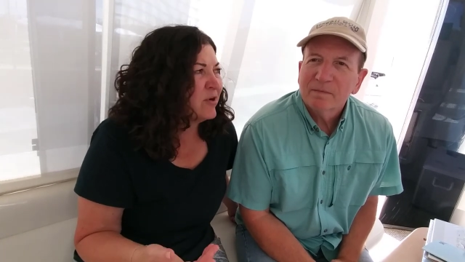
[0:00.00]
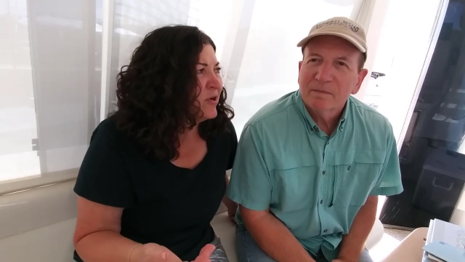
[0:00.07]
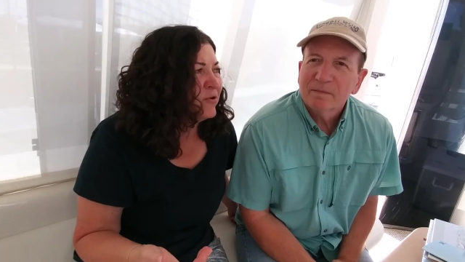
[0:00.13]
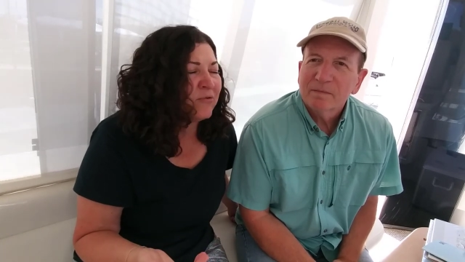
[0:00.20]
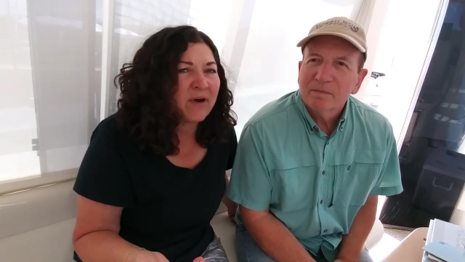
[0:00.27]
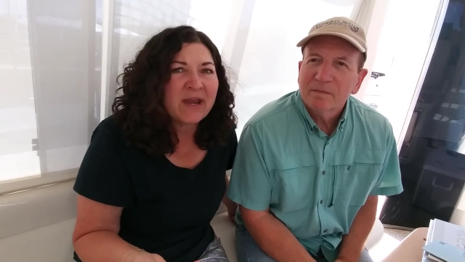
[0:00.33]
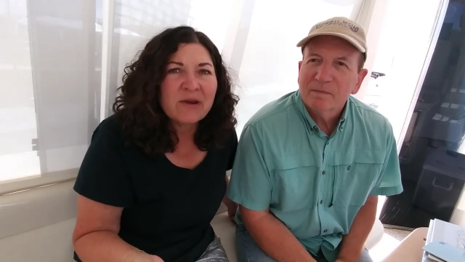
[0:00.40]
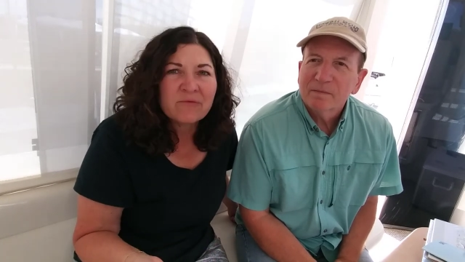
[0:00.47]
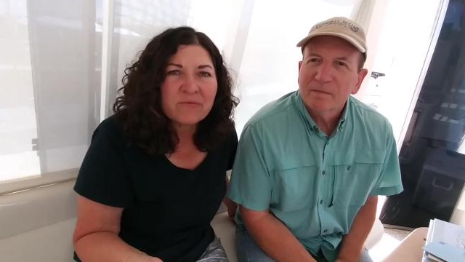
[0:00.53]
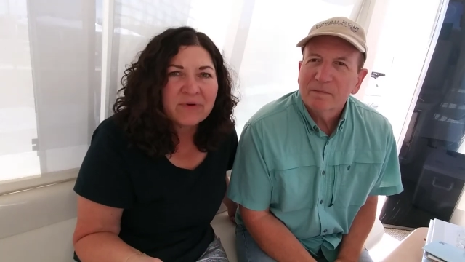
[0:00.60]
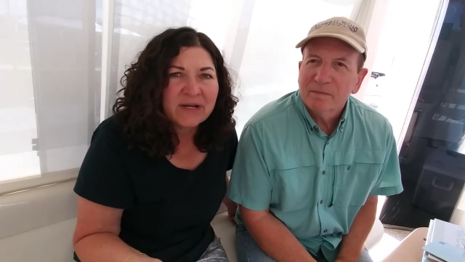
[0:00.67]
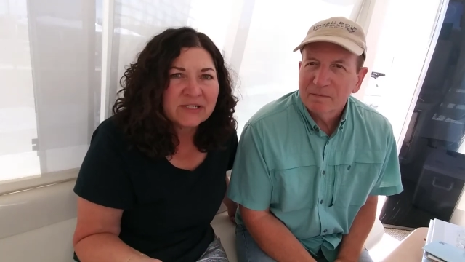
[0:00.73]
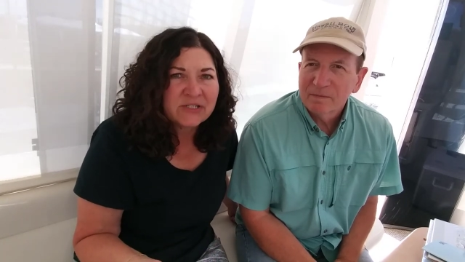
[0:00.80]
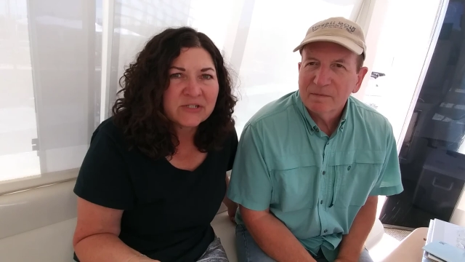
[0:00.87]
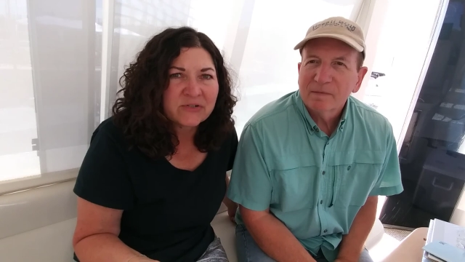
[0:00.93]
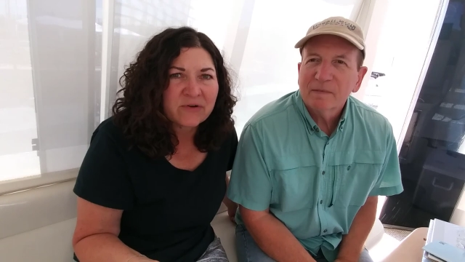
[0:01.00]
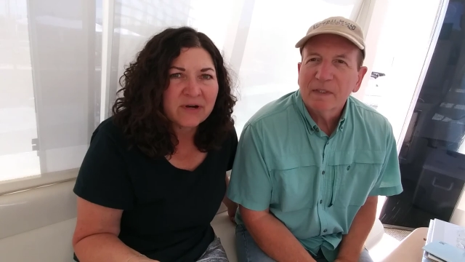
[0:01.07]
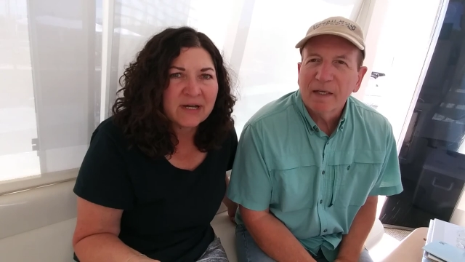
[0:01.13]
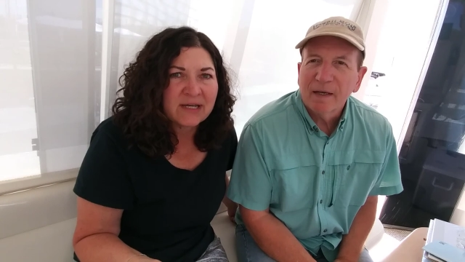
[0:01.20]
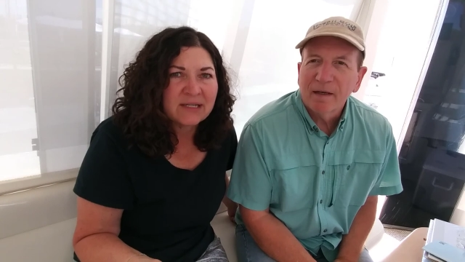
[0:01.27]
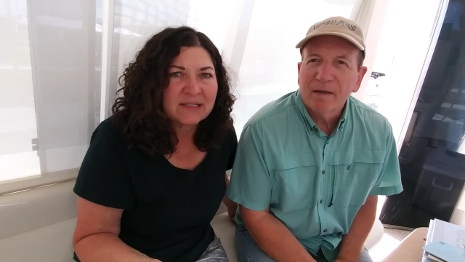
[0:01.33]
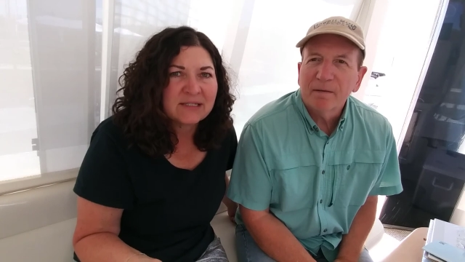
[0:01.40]
Speaker 1: Great
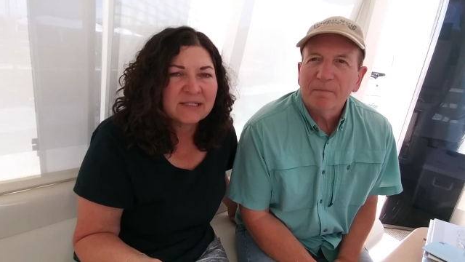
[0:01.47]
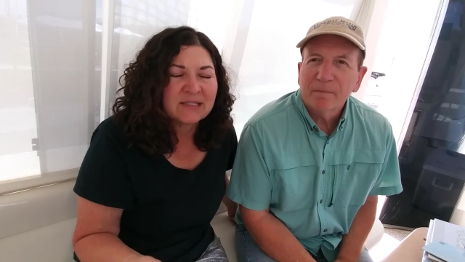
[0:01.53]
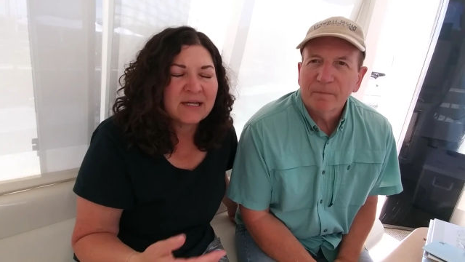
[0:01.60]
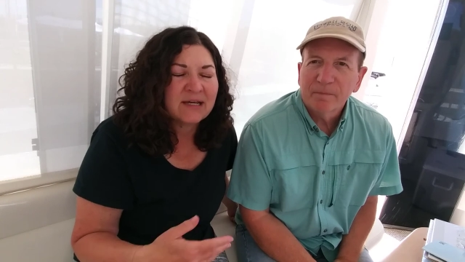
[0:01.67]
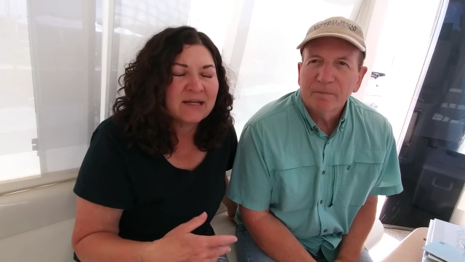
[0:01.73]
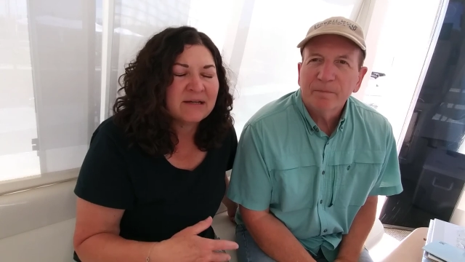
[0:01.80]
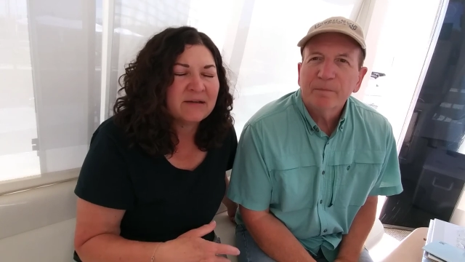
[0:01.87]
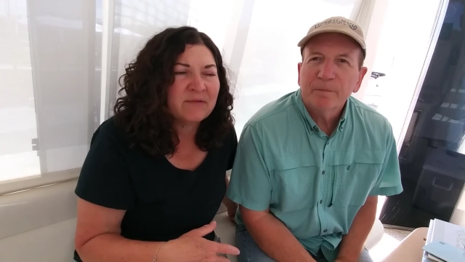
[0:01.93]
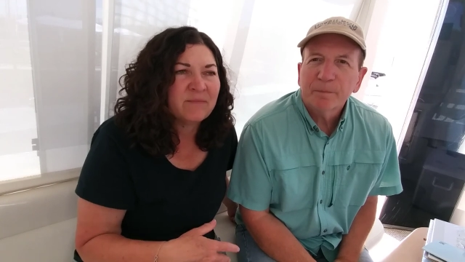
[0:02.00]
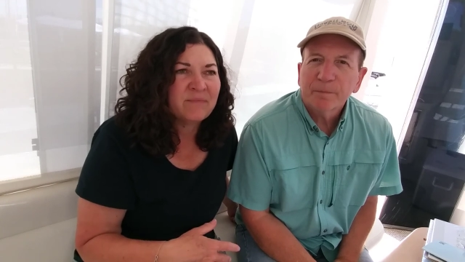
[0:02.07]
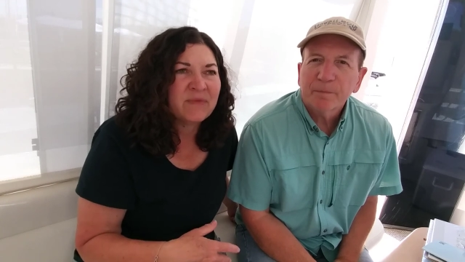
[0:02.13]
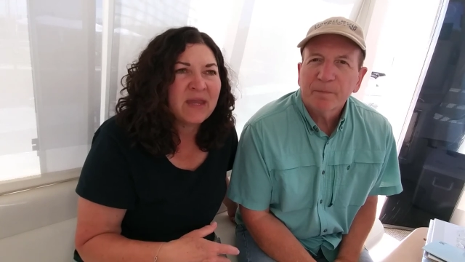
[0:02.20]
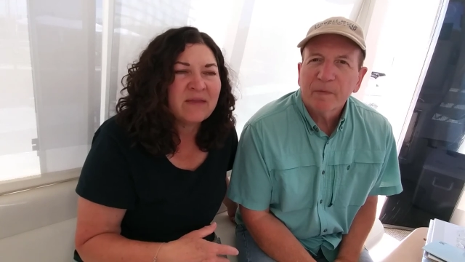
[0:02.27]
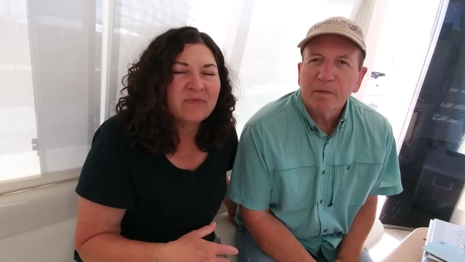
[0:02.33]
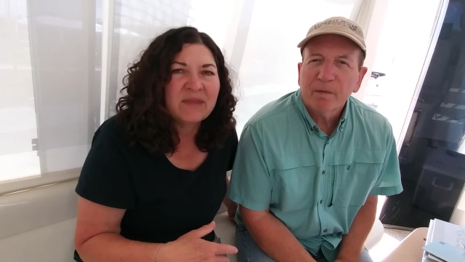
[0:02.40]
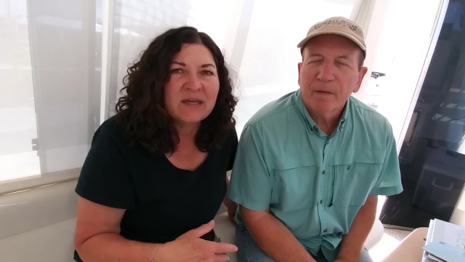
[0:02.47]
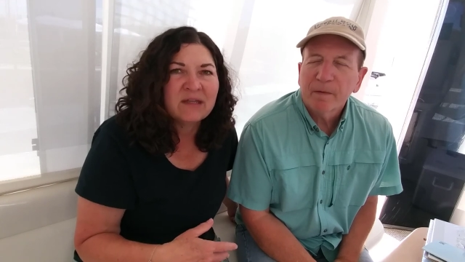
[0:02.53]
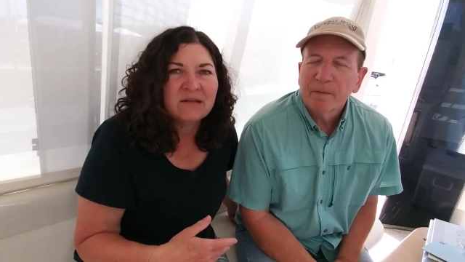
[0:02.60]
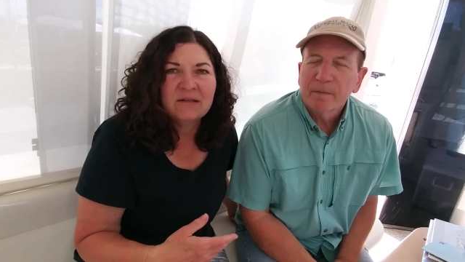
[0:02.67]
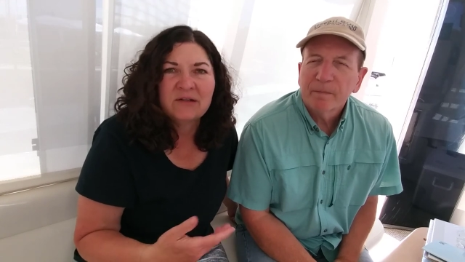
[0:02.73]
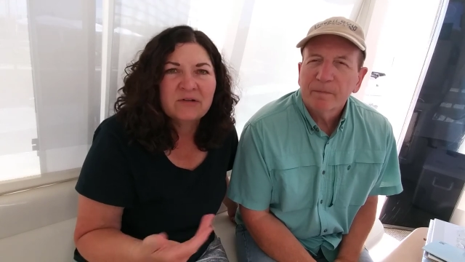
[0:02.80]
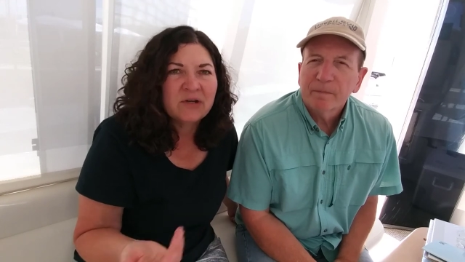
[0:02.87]
restaurant, and
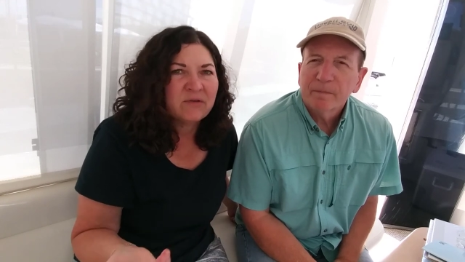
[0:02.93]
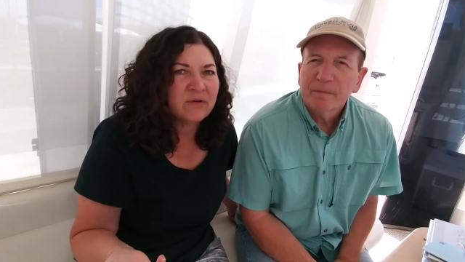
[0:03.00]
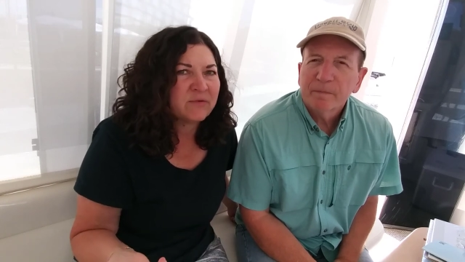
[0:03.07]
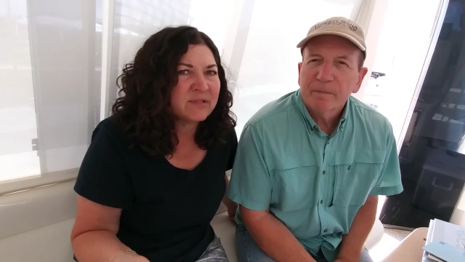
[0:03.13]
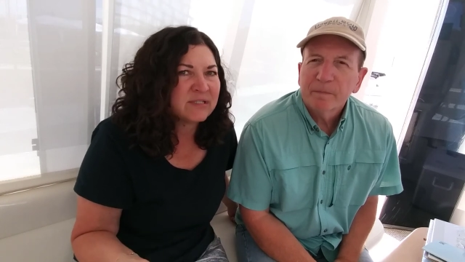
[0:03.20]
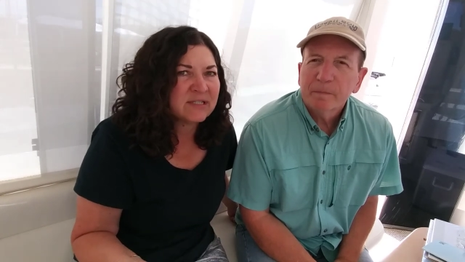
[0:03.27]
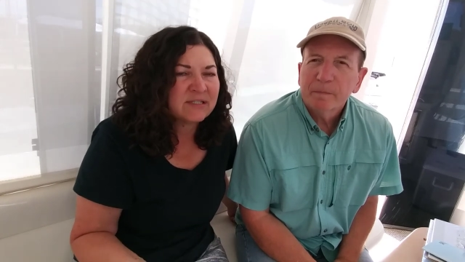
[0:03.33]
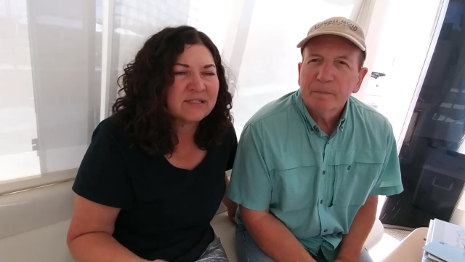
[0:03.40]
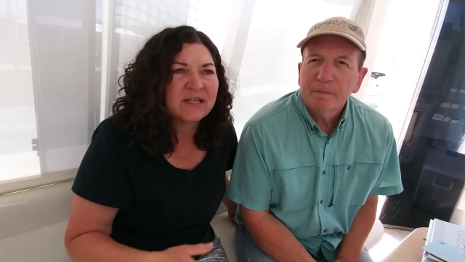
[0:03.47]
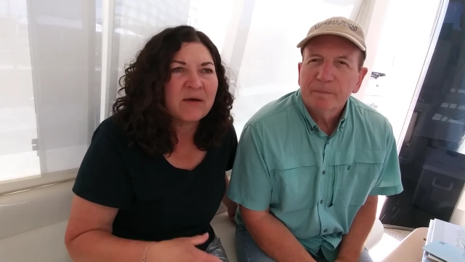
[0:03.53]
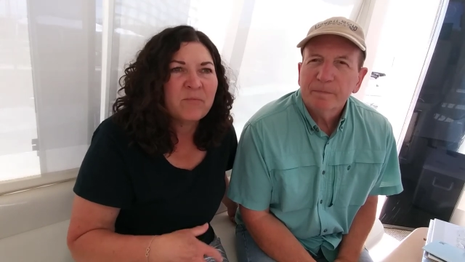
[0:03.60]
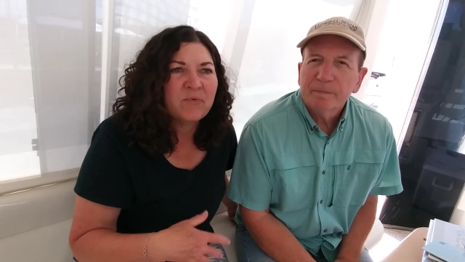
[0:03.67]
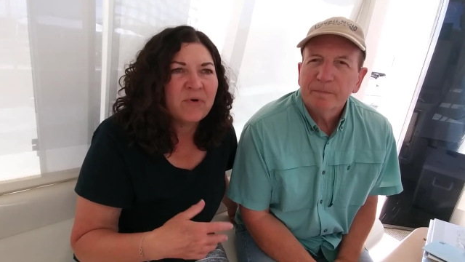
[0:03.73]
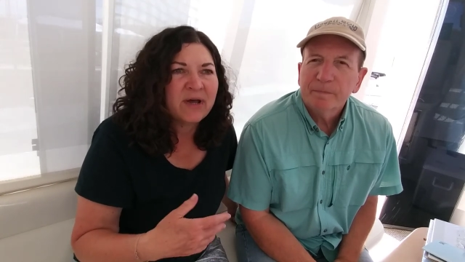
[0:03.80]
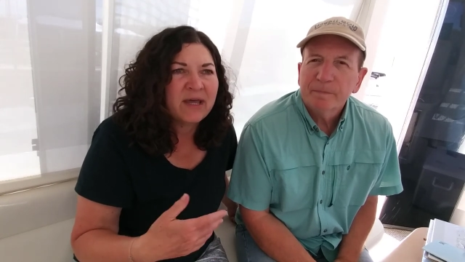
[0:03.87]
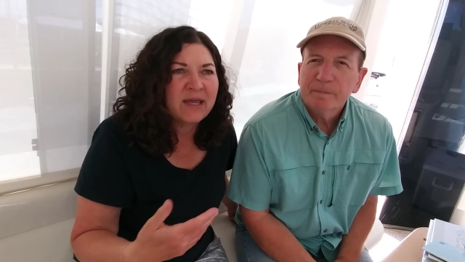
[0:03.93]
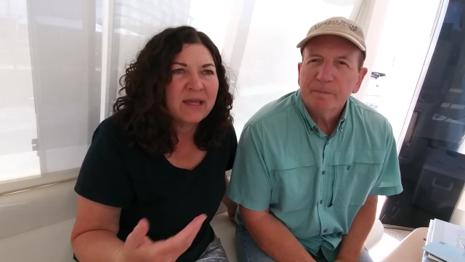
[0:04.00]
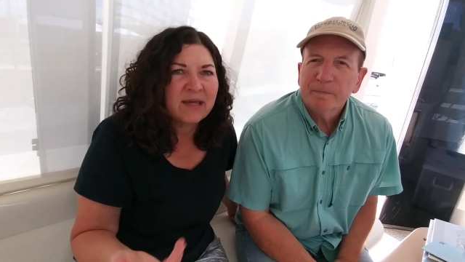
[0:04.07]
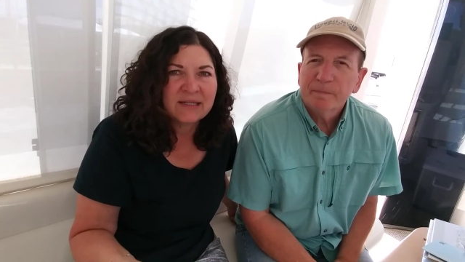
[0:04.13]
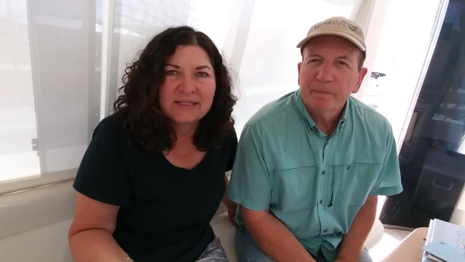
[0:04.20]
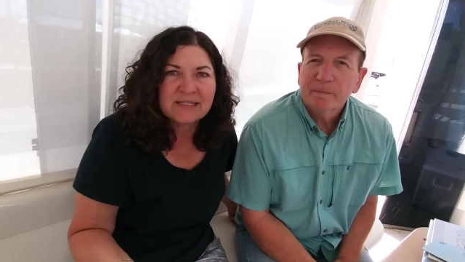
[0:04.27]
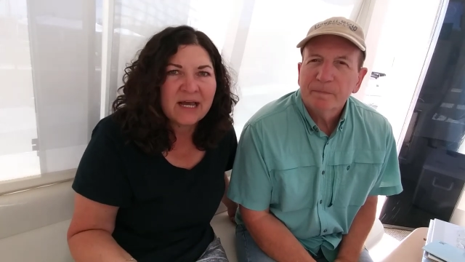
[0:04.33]
then, you know, there was a Subway,
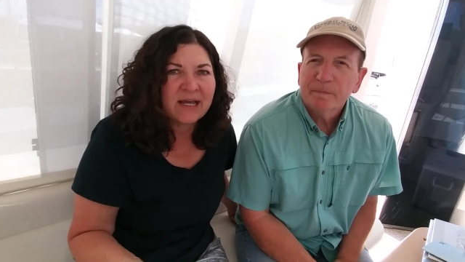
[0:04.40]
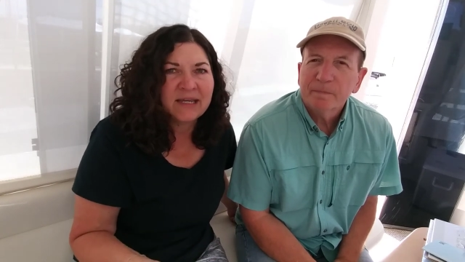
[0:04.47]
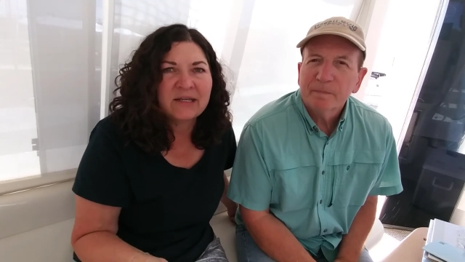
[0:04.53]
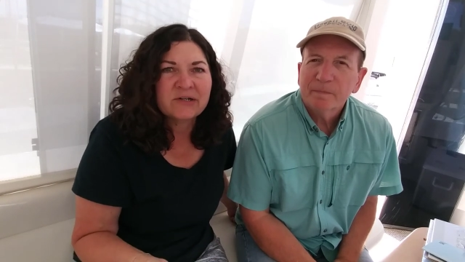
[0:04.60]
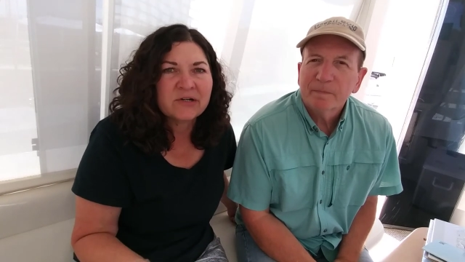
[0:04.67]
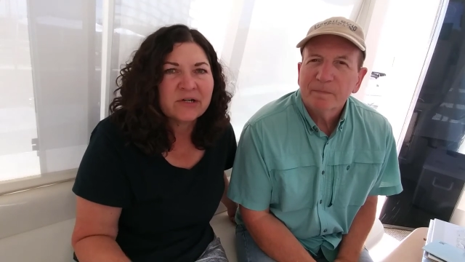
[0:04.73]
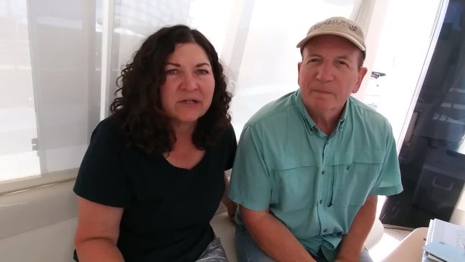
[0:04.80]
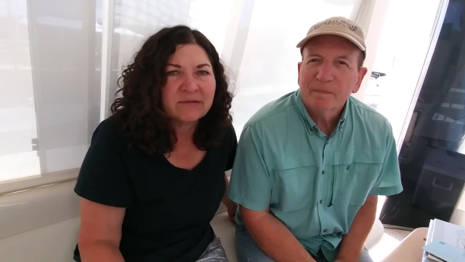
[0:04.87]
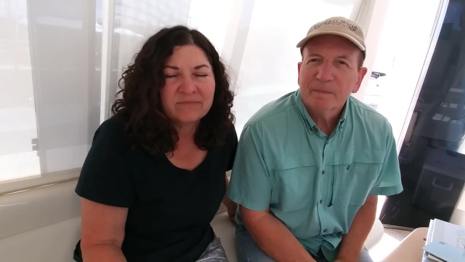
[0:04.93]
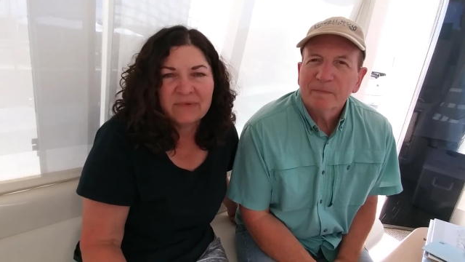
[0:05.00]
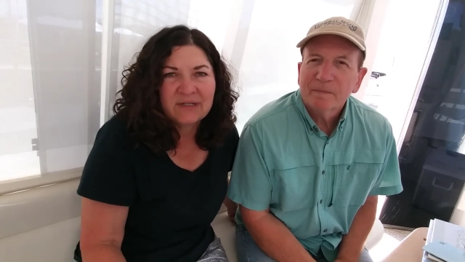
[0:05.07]
a diner,